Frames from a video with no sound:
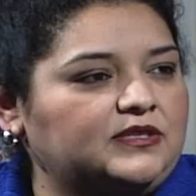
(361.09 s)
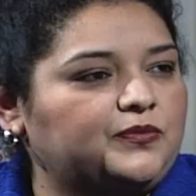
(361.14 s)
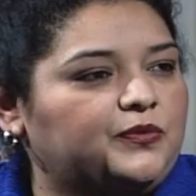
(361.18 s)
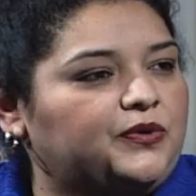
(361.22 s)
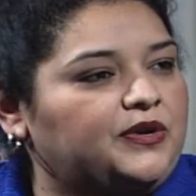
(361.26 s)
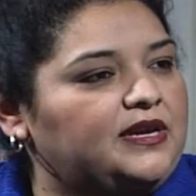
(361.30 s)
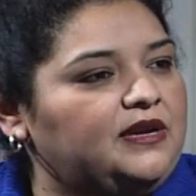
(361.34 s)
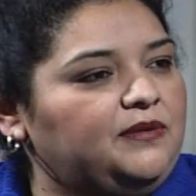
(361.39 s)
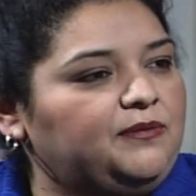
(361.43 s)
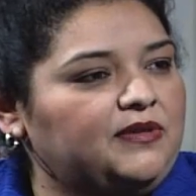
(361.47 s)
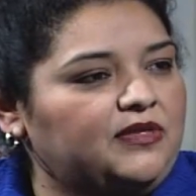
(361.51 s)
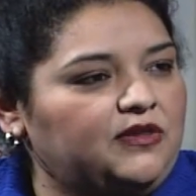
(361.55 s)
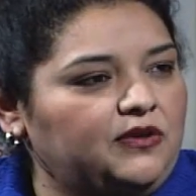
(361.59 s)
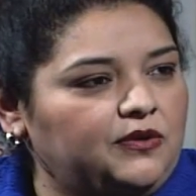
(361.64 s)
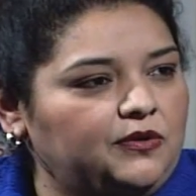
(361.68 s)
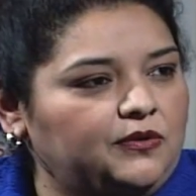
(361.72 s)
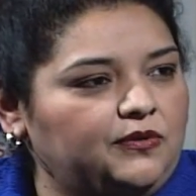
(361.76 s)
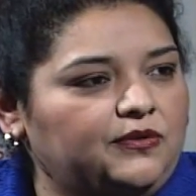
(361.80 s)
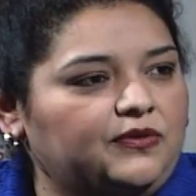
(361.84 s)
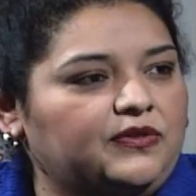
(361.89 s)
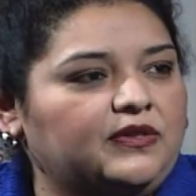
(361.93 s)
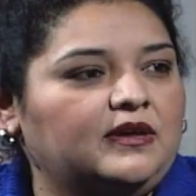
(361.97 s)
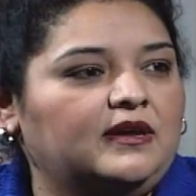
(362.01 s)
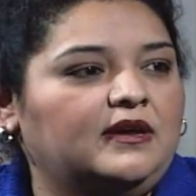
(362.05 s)
working with
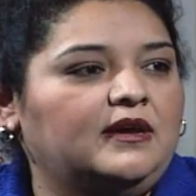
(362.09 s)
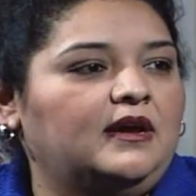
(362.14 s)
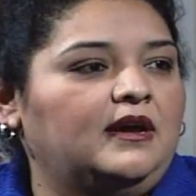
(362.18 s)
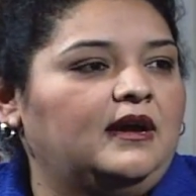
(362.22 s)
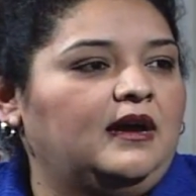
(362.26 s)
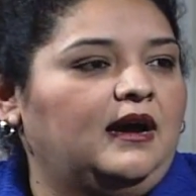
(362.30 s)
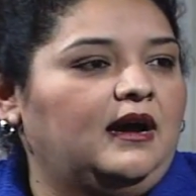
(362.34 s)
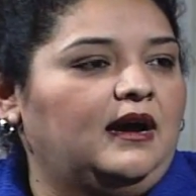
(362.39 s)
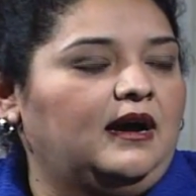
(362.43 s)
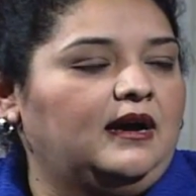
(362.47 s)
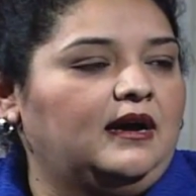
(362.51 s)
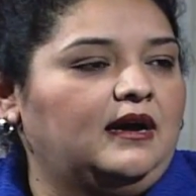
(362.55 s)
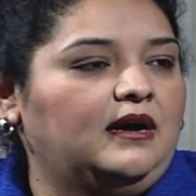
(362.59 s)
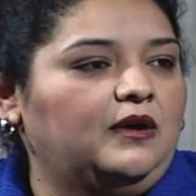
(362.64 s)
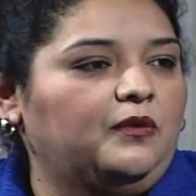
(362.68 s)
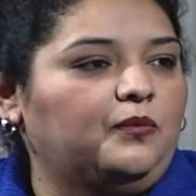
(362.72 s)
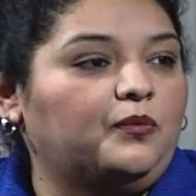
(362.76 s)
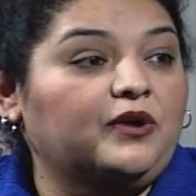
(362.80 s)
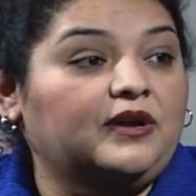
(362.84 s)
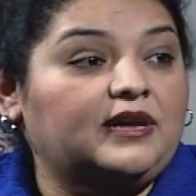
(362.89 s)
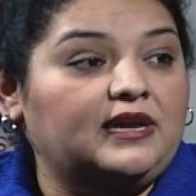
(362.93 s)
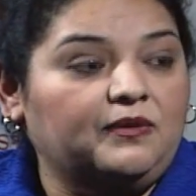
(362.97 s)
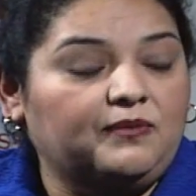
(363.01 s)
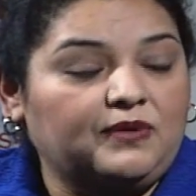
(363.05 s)
youth,
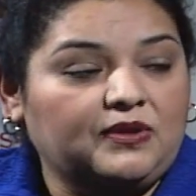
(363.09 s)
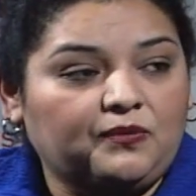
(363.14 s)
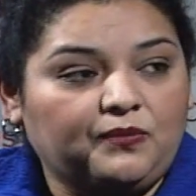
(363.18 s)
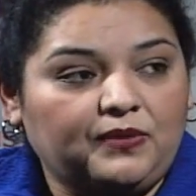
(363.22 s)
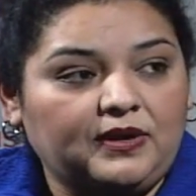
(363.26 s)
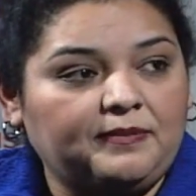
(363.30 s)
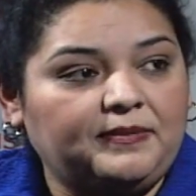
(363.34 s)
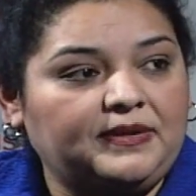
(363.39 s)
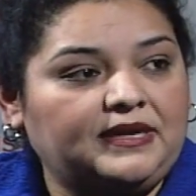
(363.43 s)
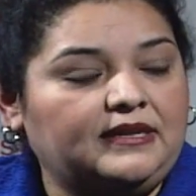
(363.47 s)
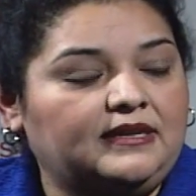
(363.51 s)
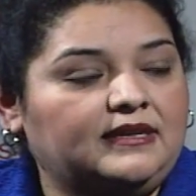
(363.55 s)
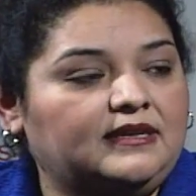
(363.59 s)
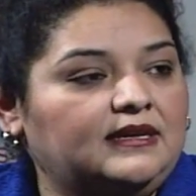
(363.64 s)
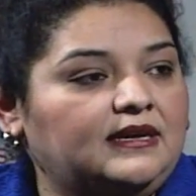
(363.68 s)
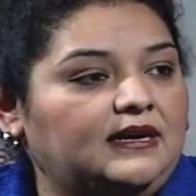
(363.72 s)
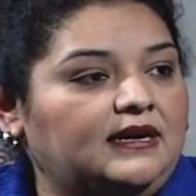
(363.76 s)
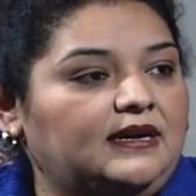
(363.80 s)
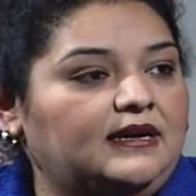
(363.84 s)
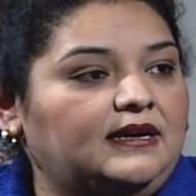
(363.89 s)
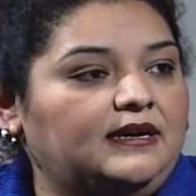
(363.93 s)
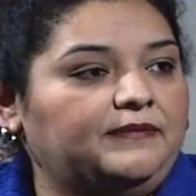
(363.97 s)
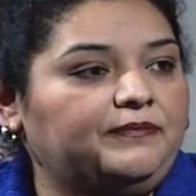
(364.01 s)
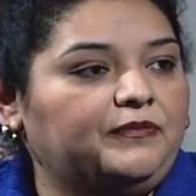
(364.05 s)
working with women
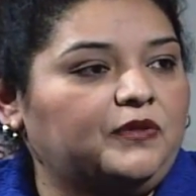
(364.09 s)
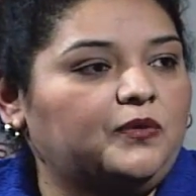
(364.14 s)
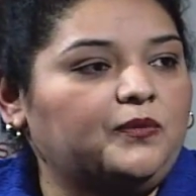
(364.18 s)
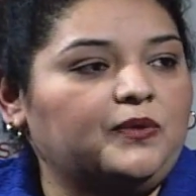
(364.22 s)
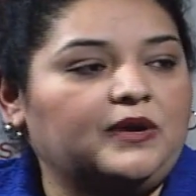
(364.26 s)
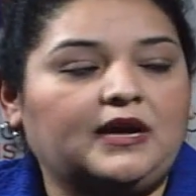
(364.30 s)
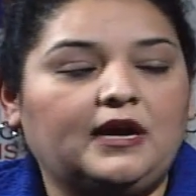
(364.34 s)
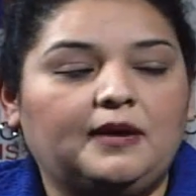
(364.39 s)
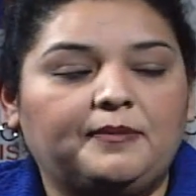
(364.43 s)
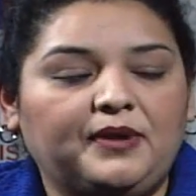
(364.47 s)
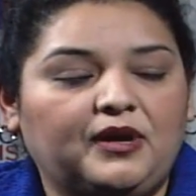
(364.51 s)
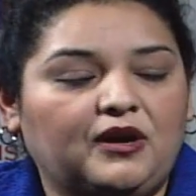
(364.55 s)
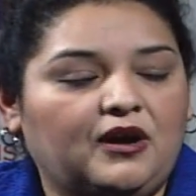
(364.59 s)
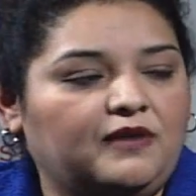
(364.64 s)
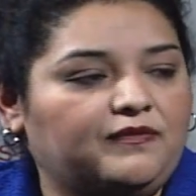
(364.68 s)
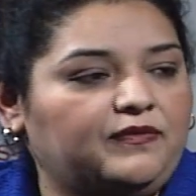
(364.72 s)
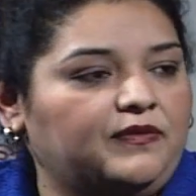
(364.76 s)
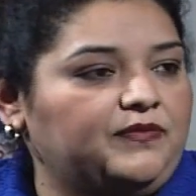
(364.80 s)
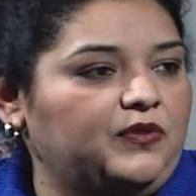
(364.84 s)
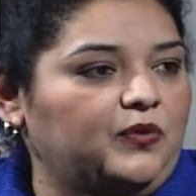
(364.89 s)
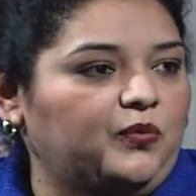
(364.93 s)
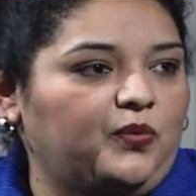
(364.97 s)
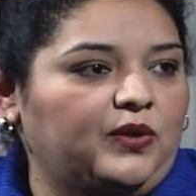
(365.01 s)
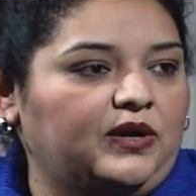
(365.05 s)
who were coming off
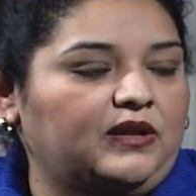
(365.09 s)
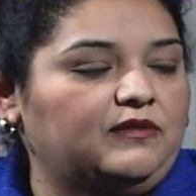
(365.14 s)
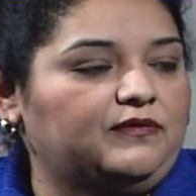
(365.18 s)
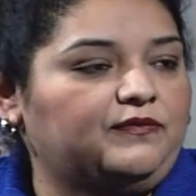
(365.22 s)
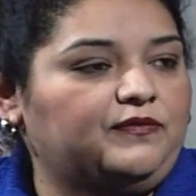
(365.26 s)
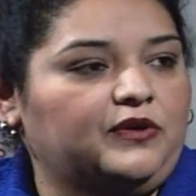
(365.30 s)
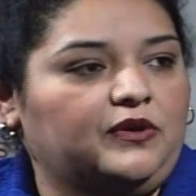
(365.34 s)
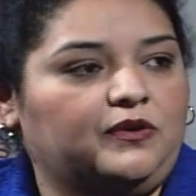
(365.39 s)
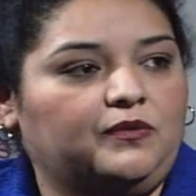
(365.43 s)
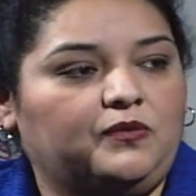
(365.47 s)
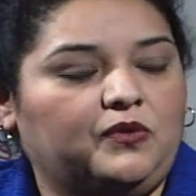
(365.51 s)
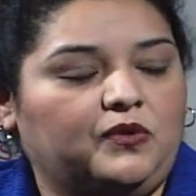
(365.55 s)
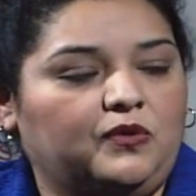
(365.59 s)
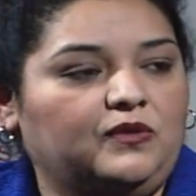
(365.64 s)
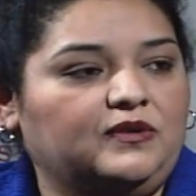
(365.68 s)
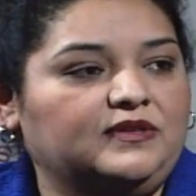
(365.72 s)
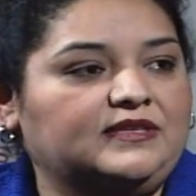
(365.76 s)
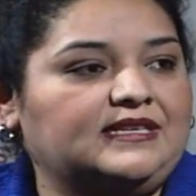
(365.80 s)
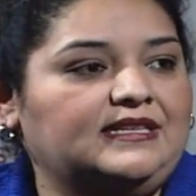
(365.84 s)
of the welfare rolls.